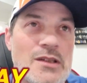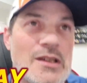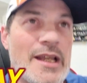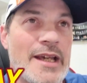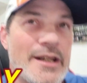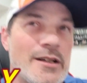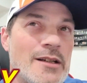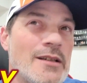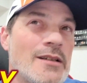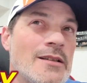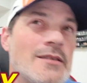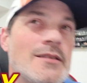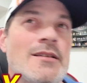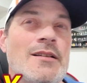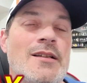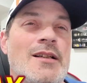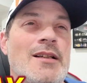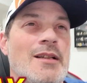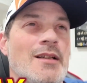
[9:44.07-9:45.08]
later.
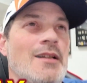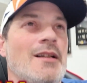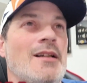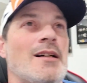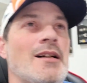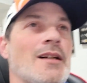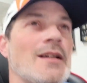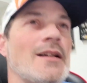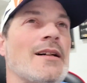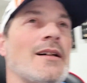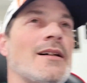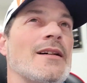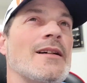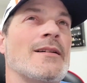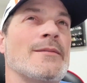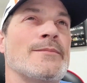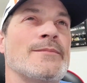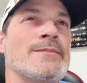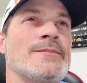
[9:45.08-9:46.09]

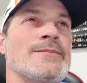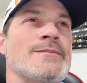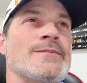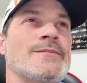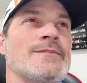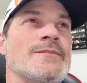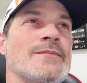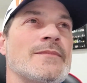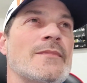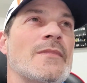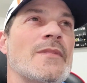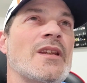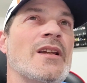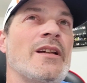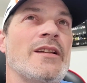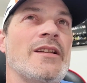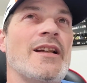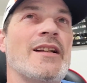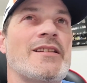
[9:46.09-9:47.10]
Um,
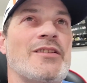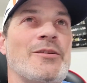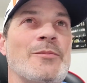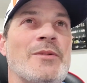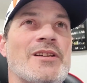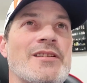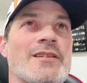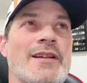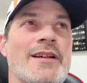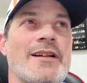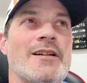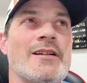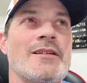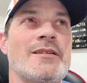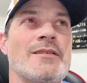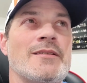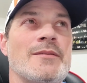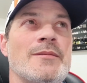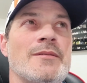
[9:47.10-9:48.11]
not too much later.